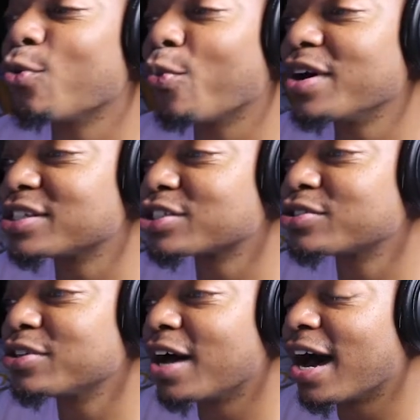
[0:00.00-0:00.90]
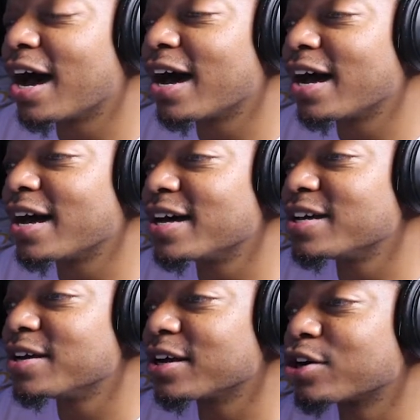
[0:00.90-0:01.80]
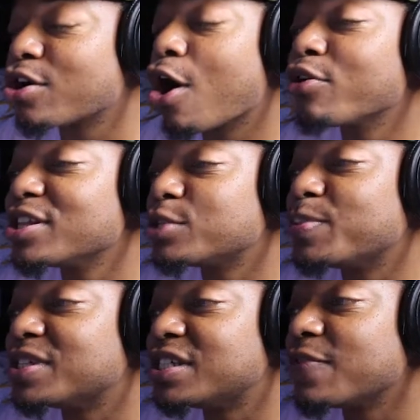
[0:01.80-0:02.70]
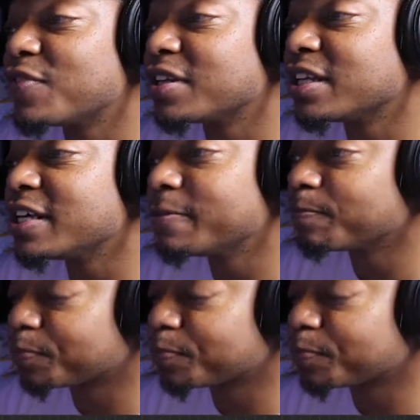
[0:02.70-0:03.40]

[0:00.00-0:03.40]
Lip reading: was coded specifically